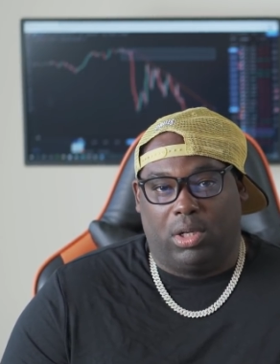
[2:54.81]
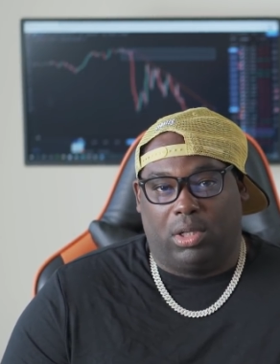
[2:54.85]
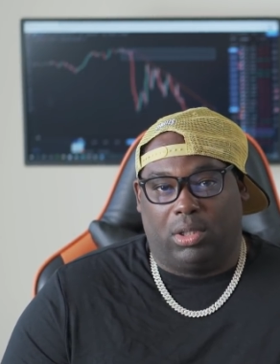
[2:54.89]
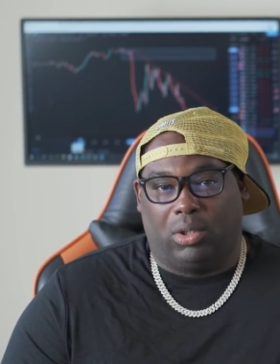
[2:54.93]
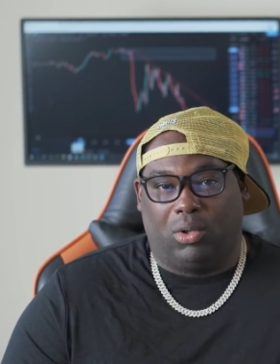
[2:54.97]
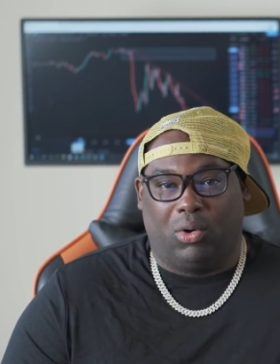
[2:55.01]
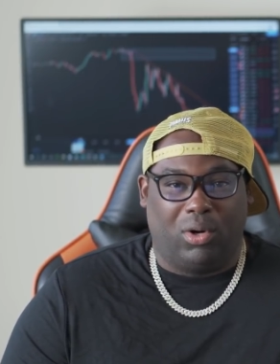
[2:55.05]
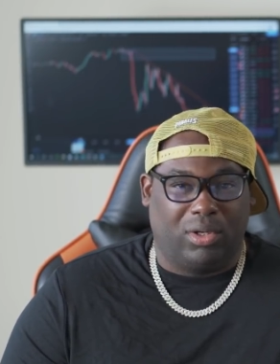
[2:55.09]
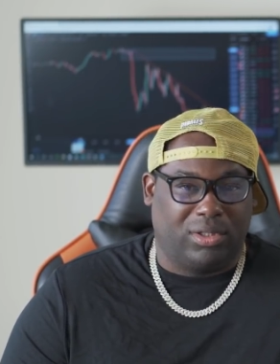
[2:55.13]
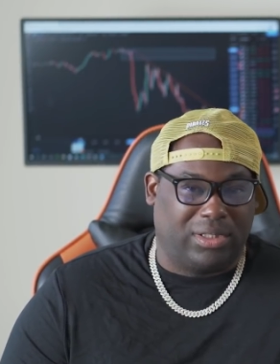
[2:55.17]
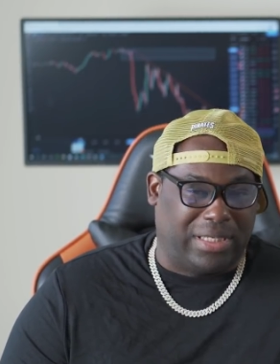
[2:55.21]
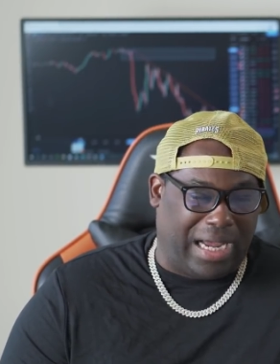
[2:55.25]

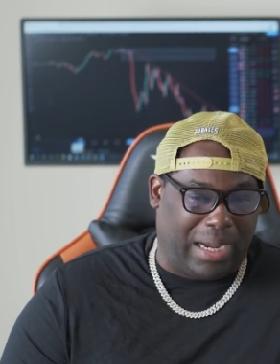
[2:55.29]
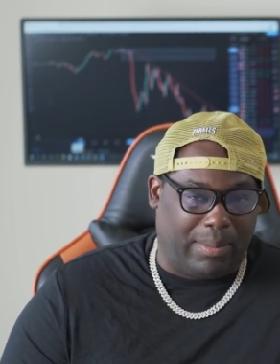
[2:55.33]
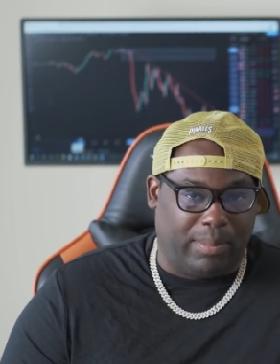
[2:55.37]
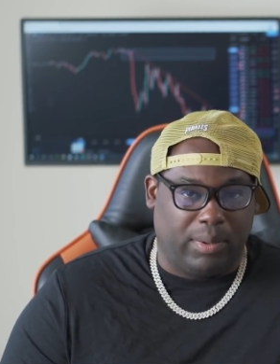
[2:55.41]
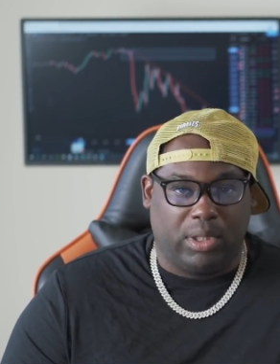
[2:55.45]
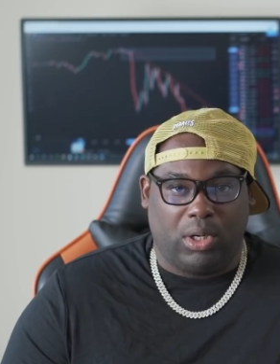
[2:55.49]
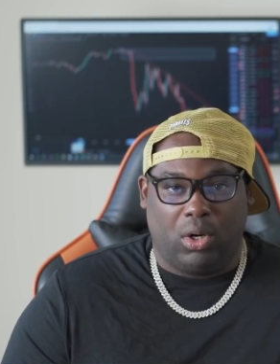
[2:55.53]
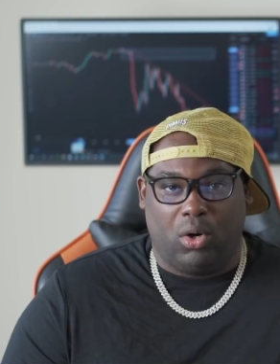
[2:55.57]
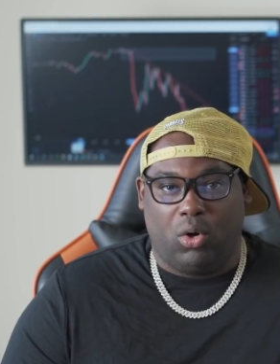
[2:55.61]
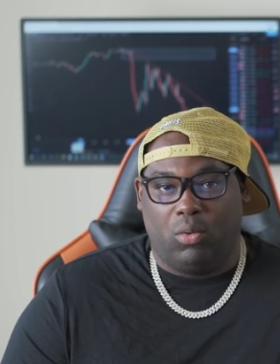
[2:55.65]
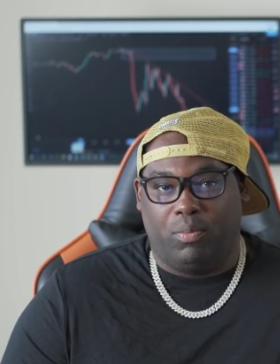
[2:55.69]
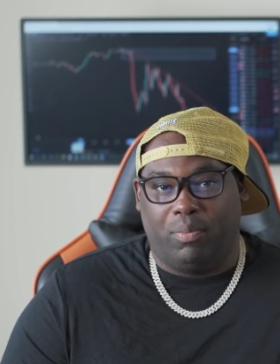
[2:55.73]
a long time
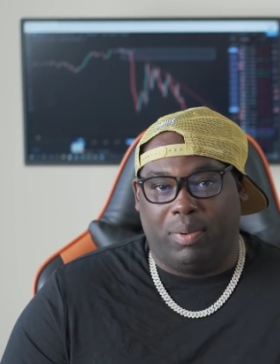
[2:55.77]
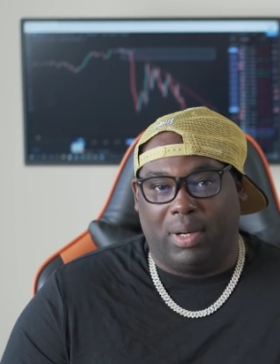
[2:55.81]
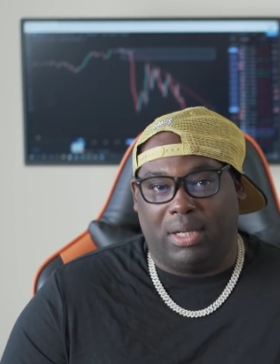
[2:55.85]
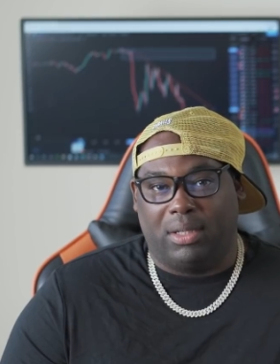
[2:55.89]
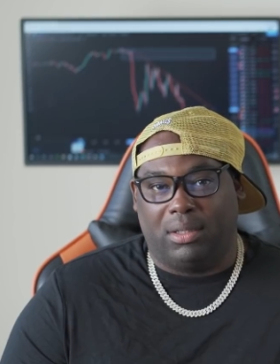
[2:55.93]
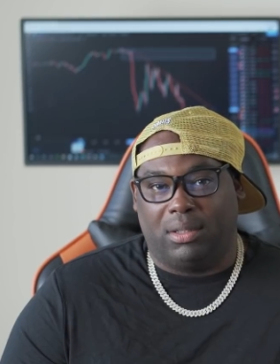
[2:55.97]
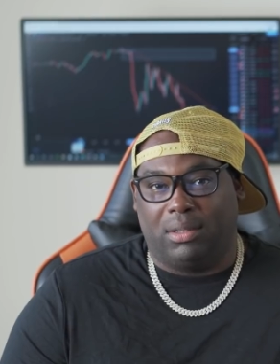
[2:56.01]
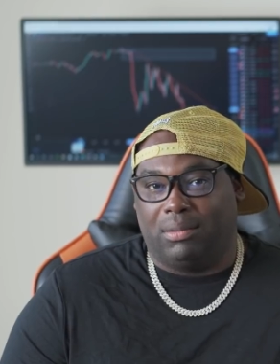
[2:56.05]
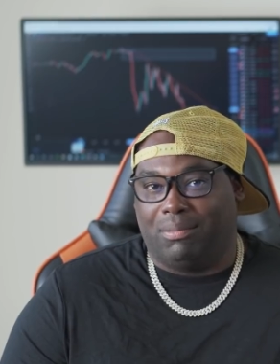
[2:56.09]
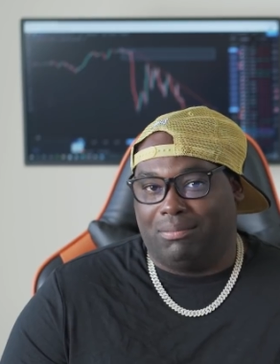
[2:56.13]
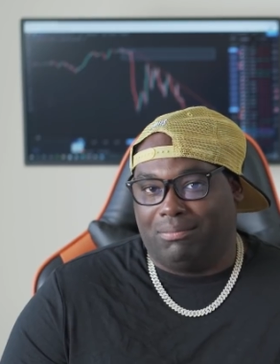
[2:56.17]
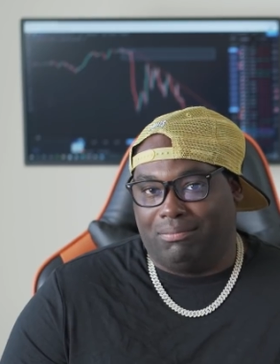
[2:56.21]
ago,
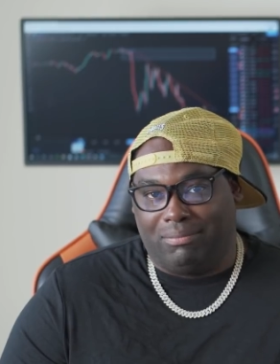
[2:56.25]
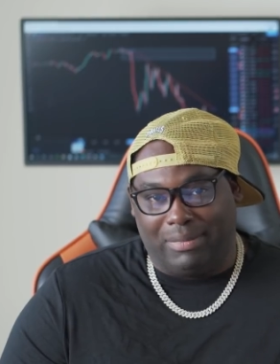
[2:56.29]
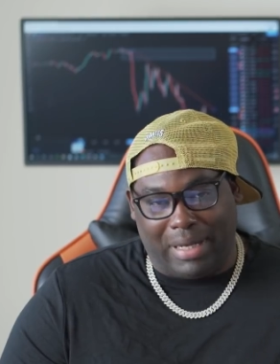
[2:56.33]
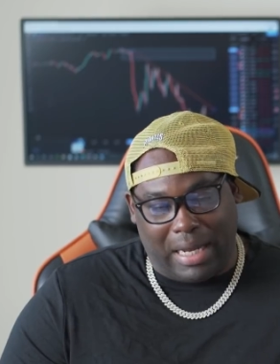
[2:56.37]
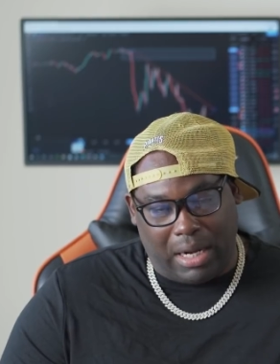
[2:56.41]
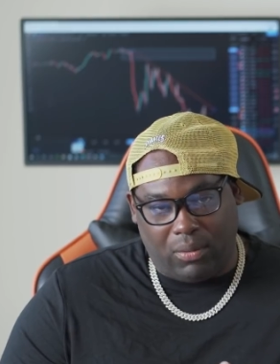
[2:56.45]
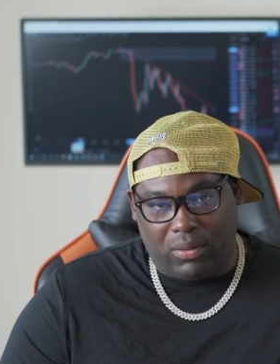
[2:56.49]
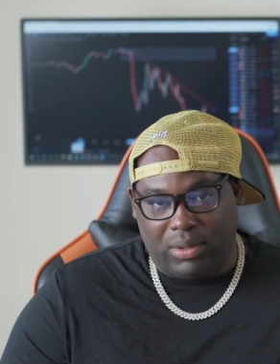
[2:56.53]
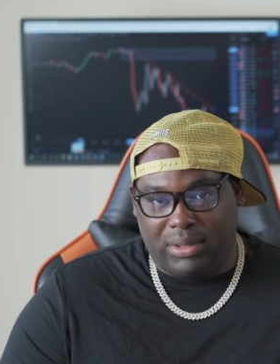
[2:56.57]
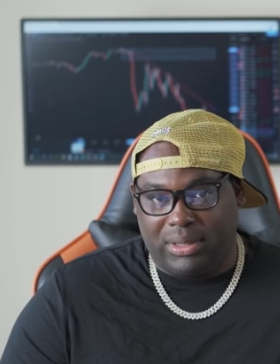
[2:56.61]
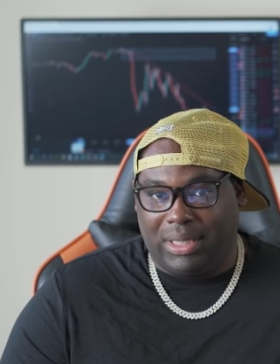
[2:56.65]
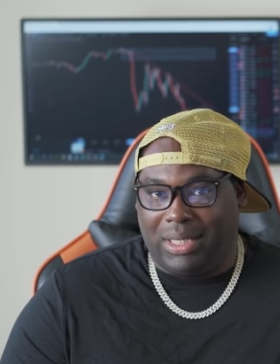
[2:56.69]
but
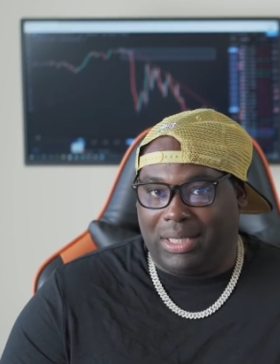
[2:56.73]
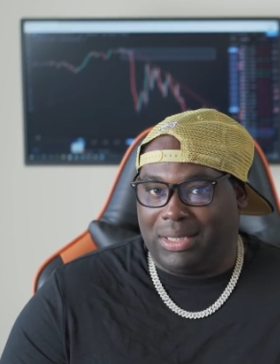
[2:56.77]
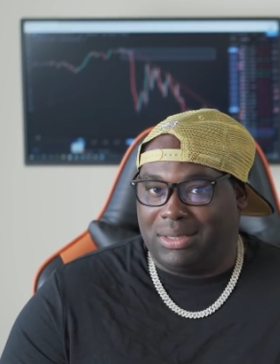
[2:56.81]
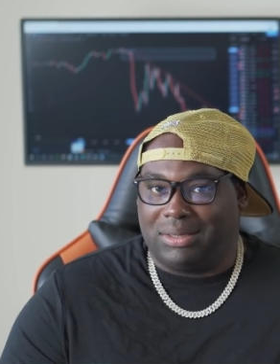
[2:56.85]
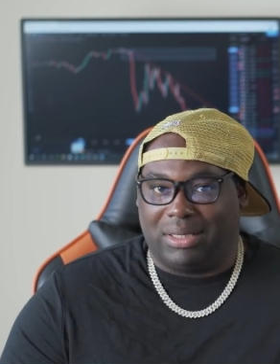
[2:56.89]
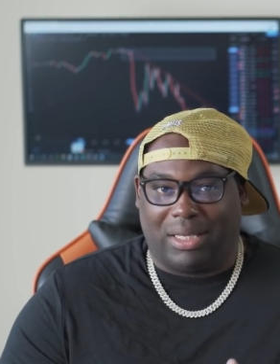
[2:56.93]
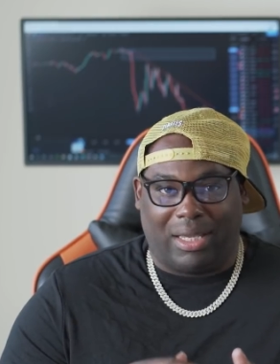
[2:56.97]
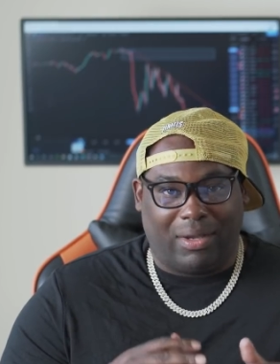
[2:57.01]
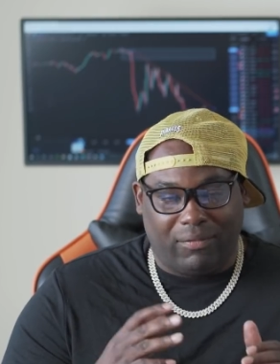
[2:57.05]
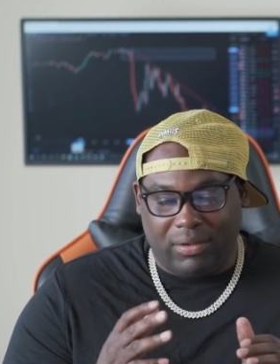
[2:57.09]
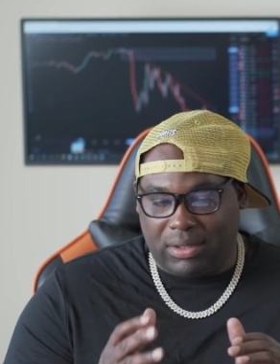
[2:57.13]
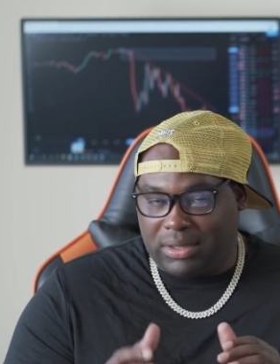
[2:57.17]

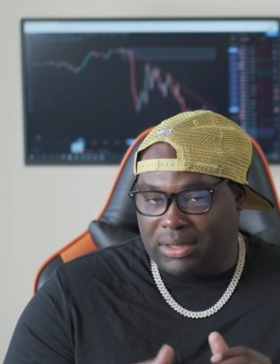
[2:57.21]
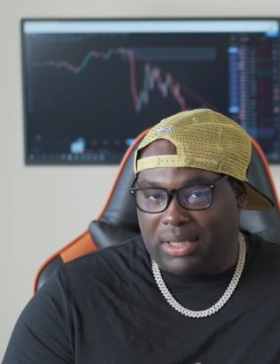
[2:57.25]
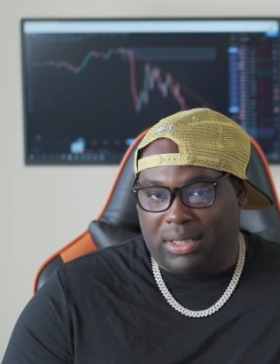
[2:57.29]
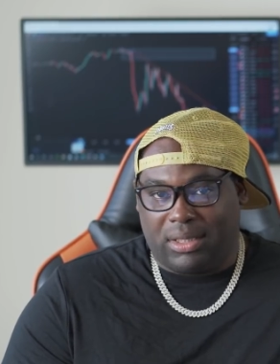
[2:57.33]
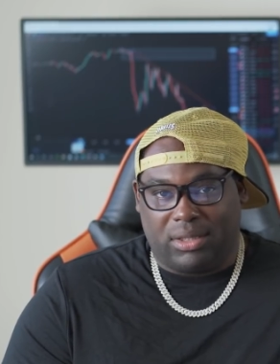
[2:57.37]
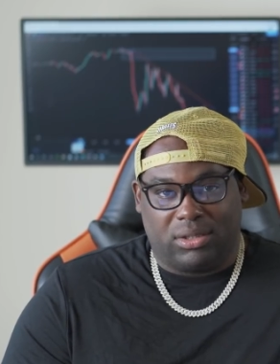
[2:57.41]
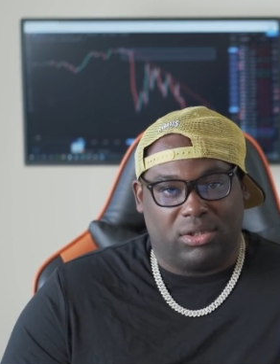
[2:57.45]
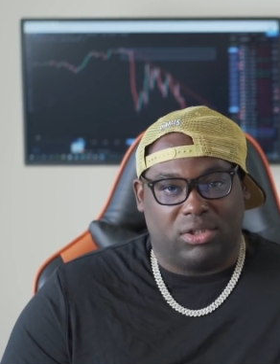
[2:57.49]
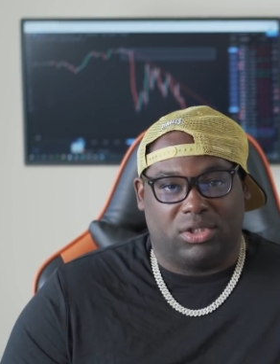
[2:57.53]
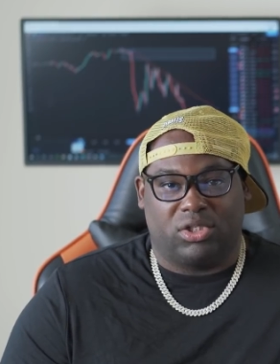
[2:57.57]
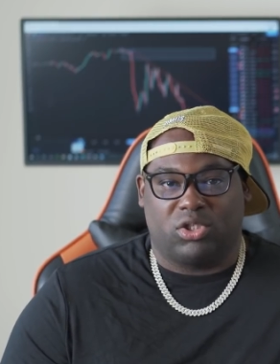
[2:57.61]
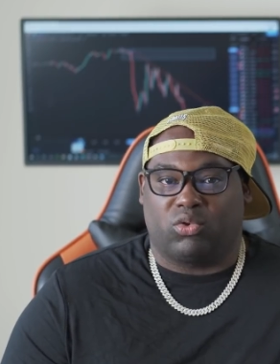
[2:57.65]
nowadays everything
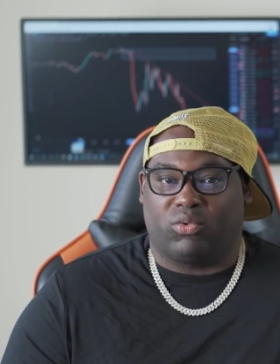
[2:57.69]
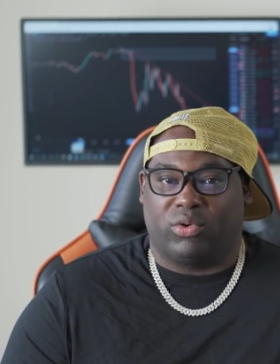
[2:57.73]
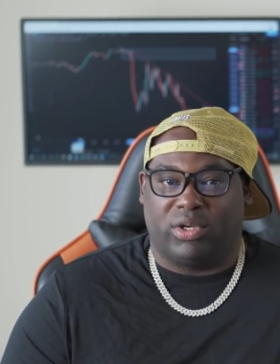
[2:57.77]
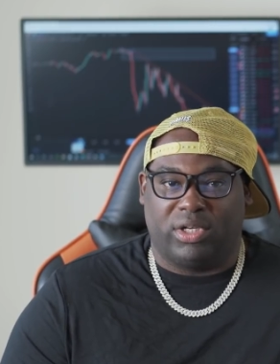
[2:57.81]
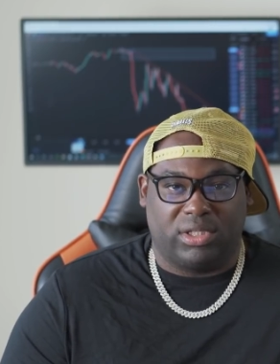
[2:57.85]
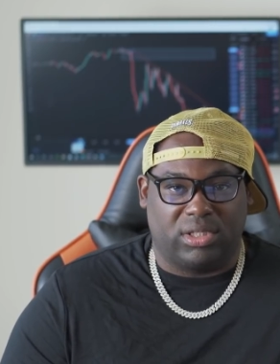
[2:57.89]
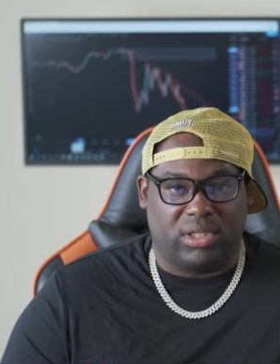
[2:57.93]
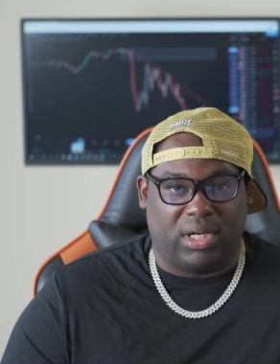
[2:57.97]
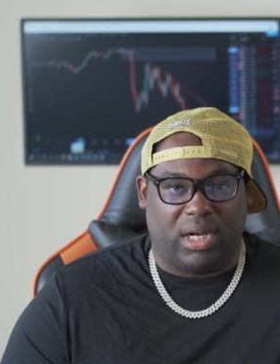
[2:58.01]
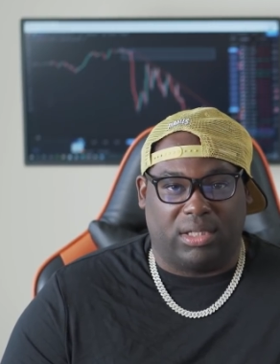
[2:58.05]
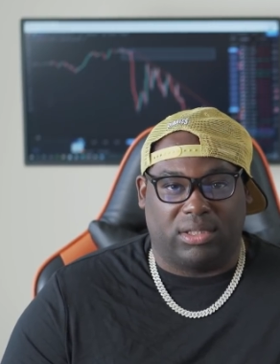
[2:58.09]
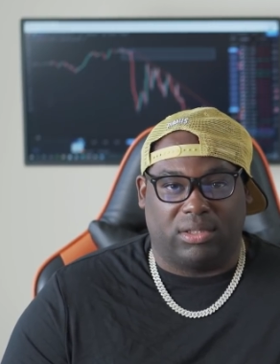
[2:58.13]
is just
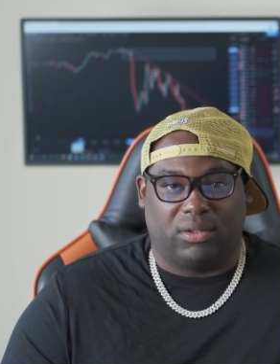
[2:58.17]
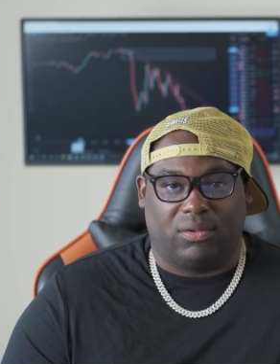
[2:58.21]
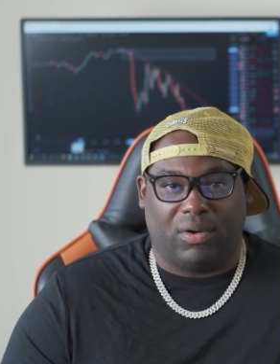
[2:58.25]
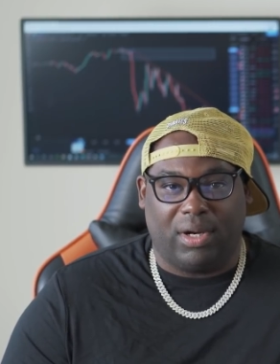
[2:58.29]
screenshots,